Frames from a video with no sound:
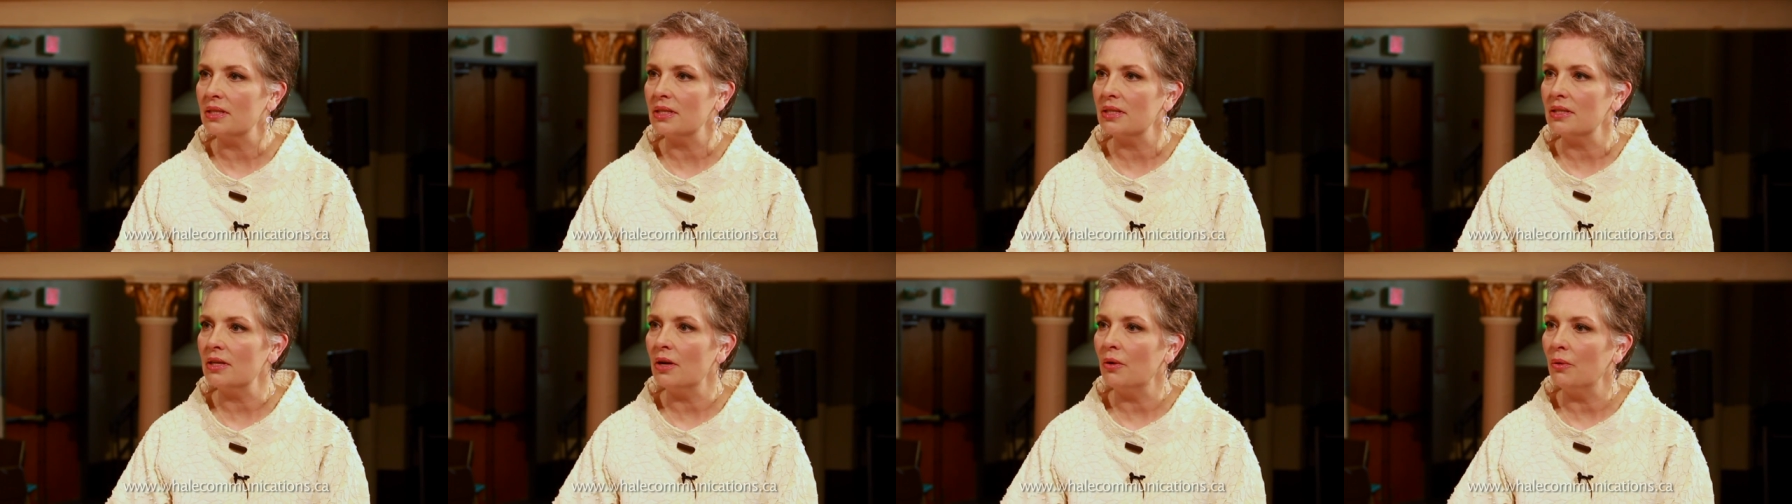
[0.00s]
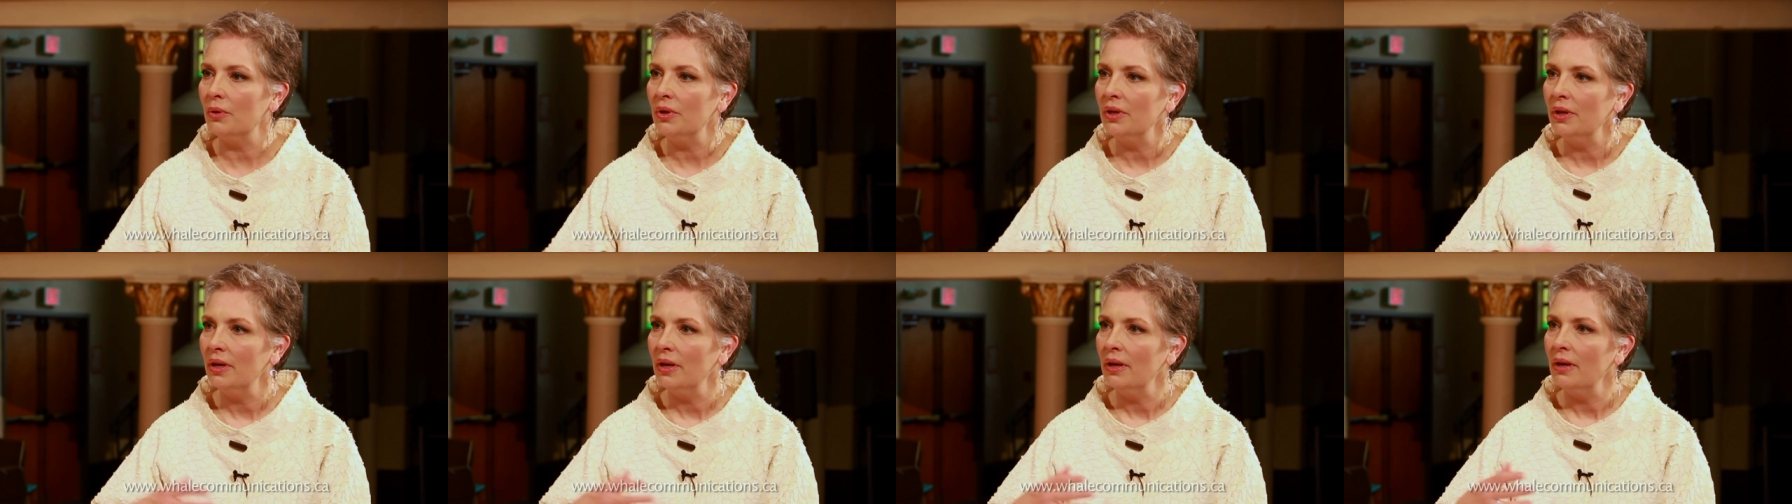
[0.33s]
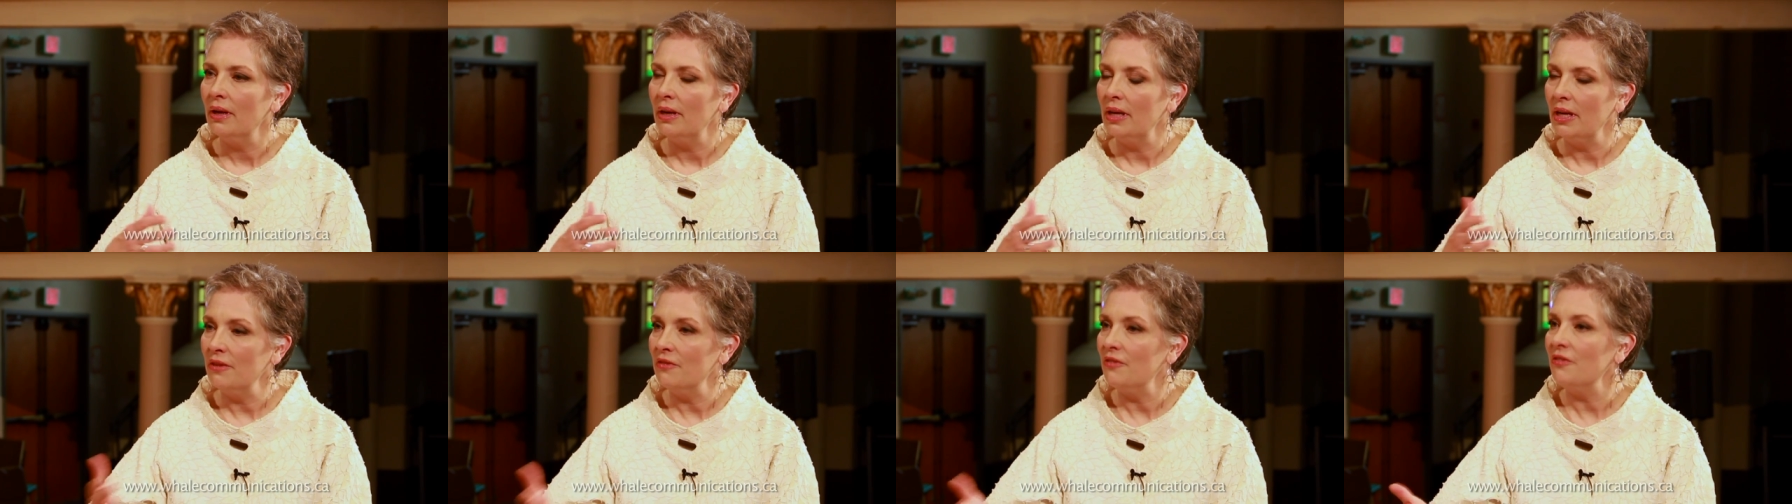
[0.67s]
So,
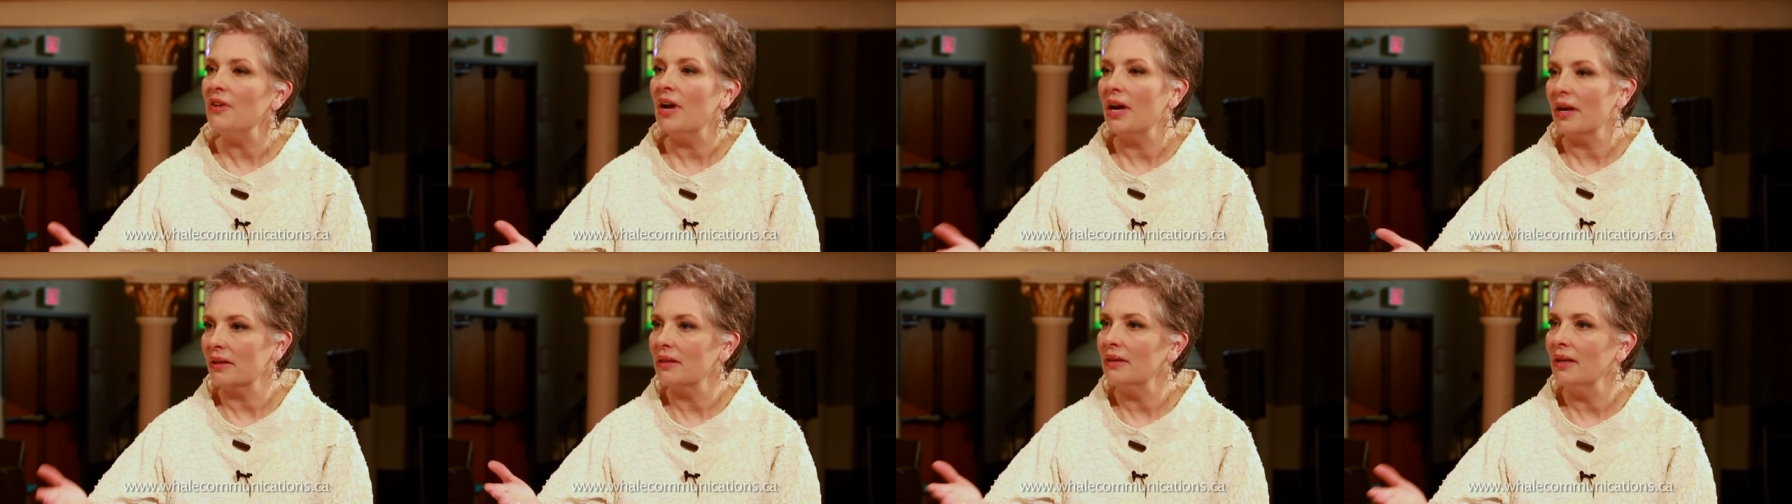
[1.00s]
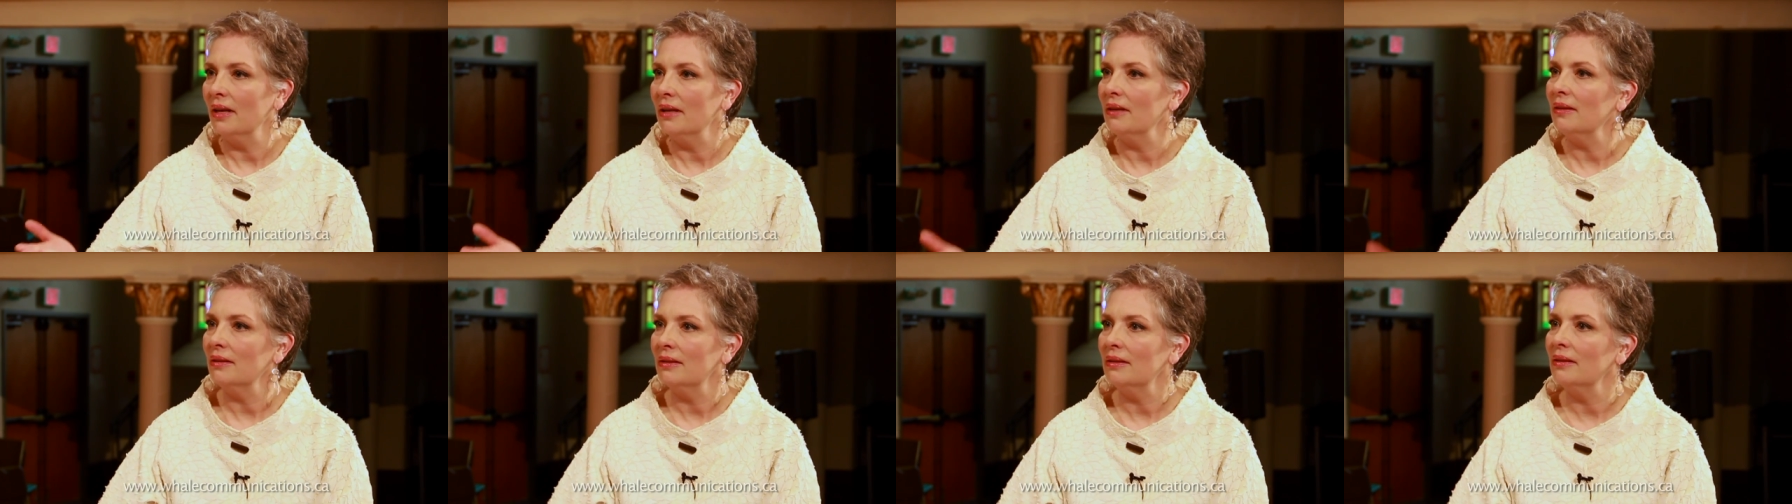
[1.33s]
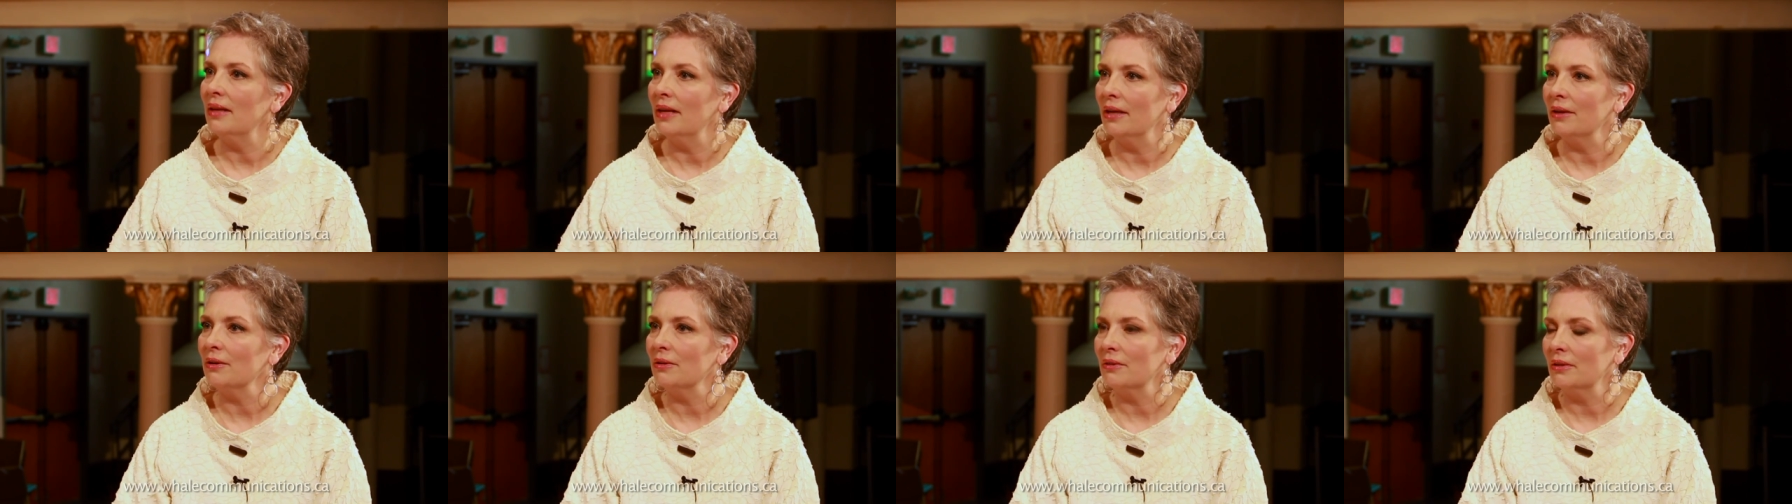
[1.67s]
in fact, that,
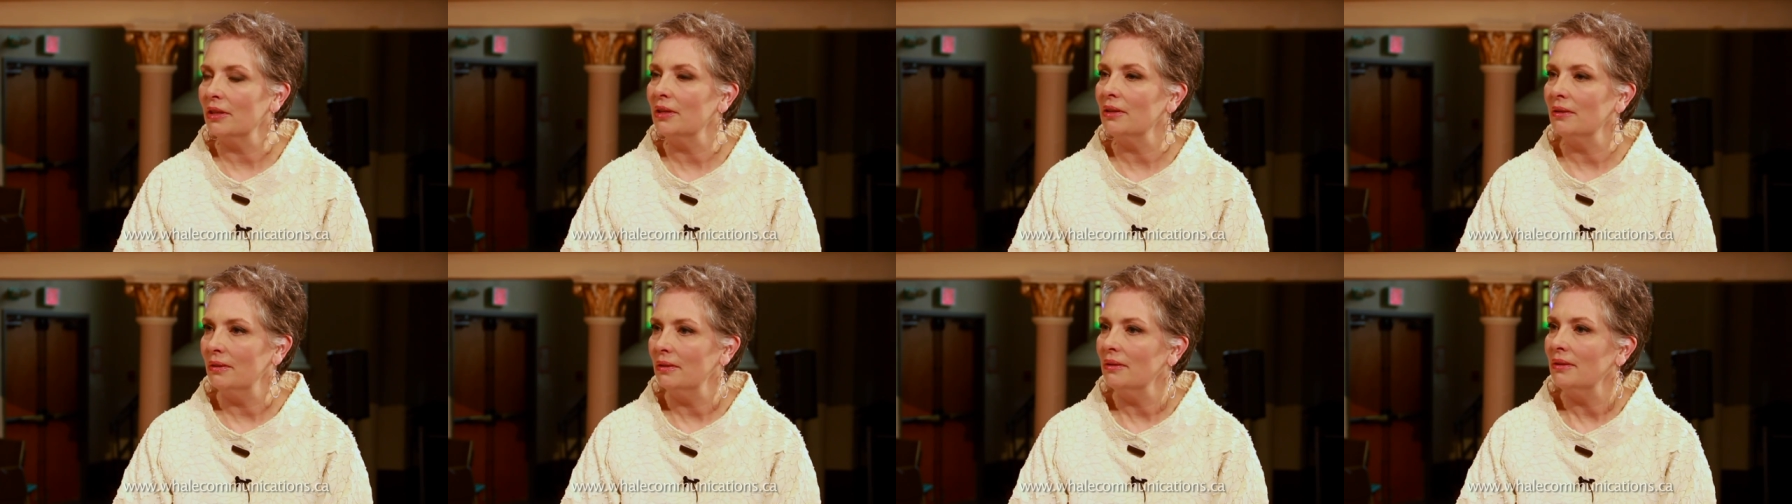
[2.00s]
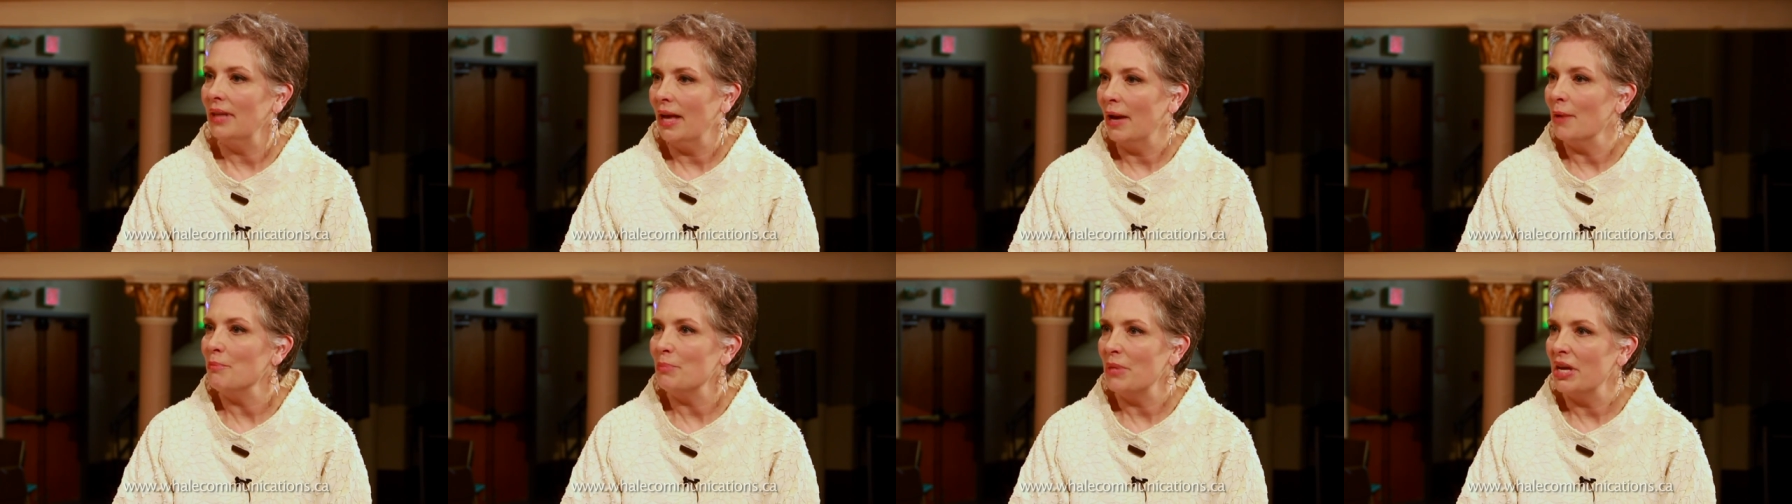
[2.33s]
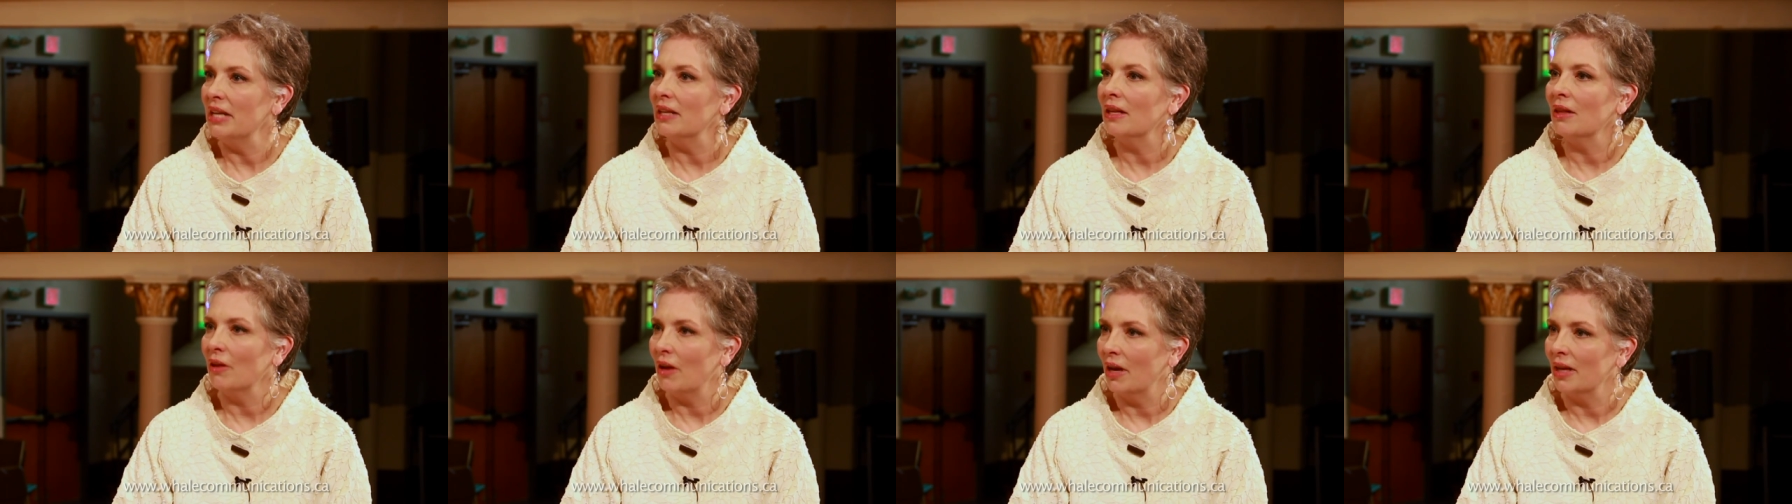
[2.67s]
there, that
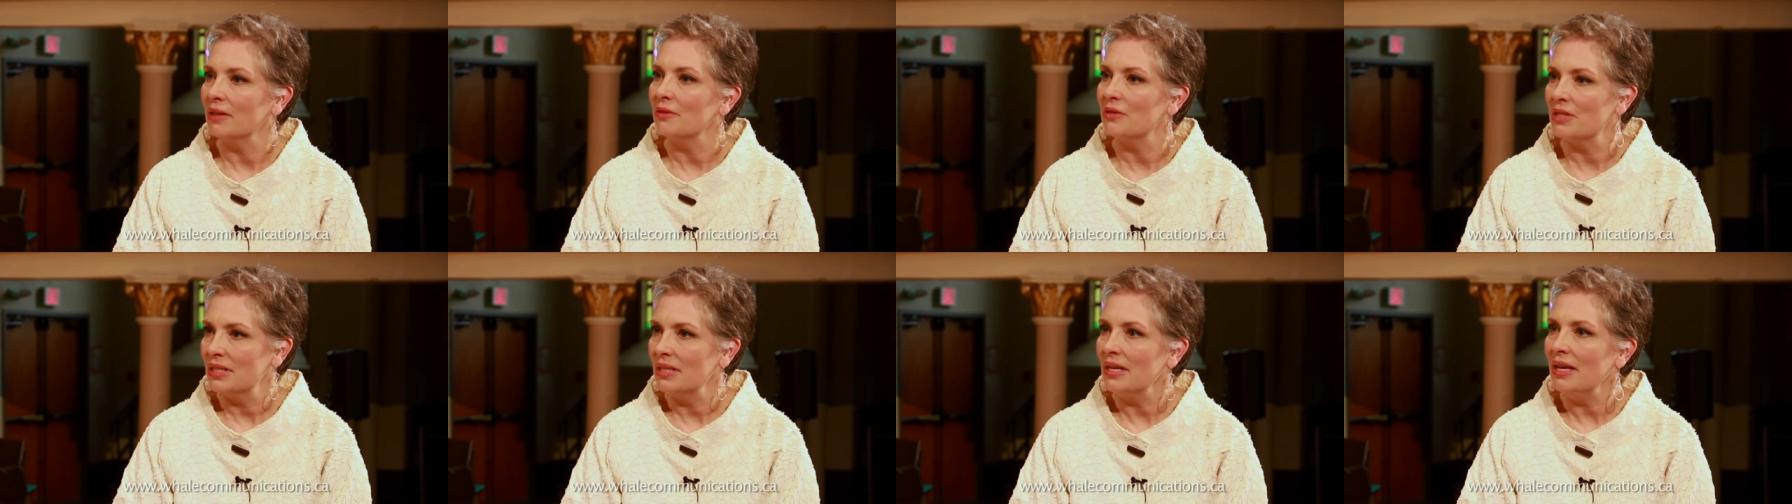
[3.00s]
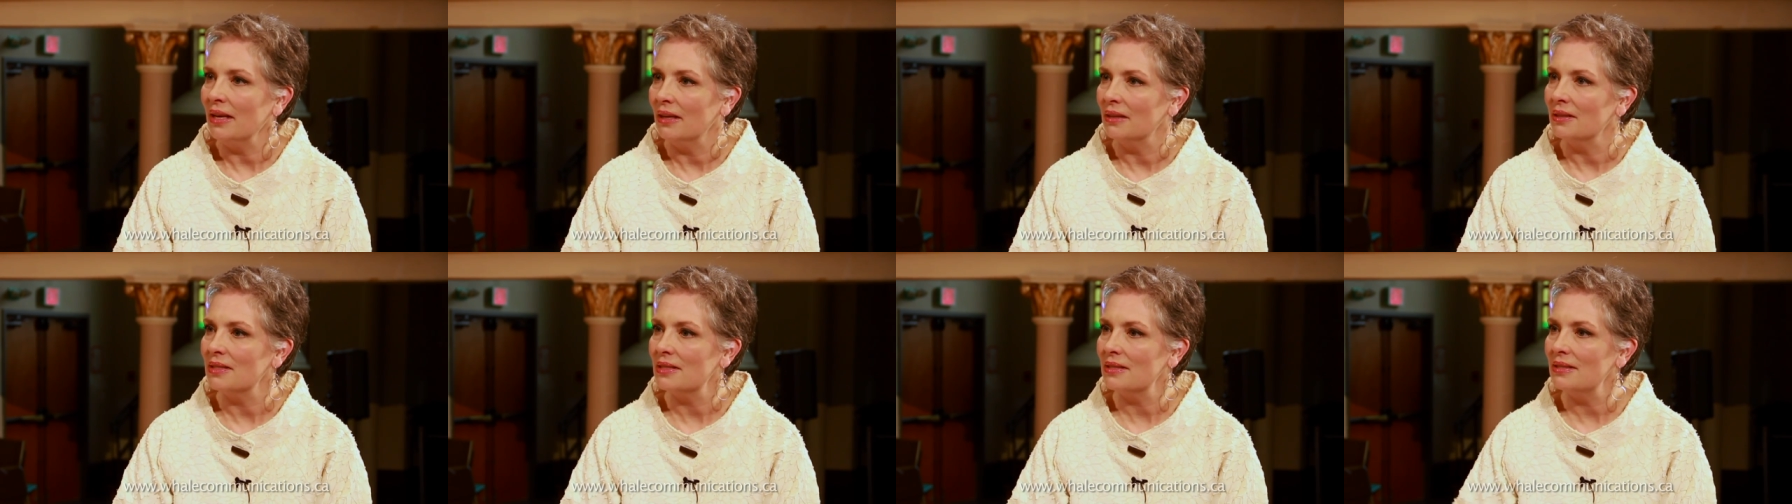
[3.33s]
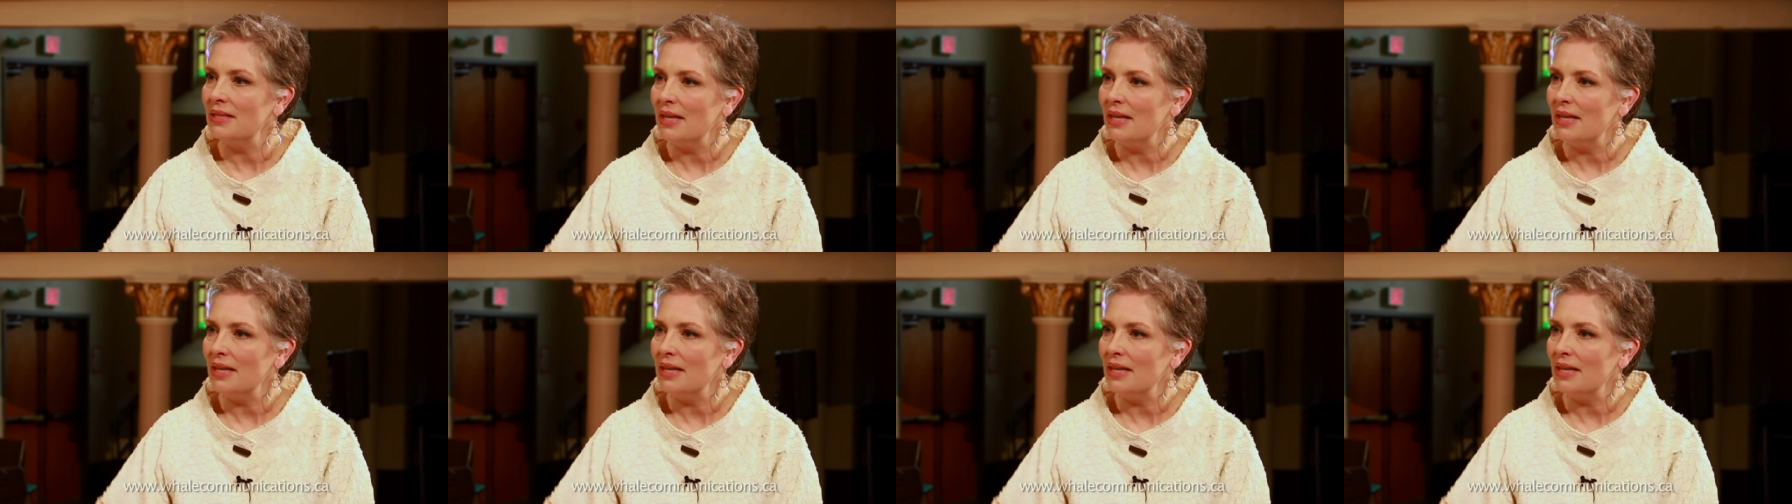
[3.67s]
made a lot of sense.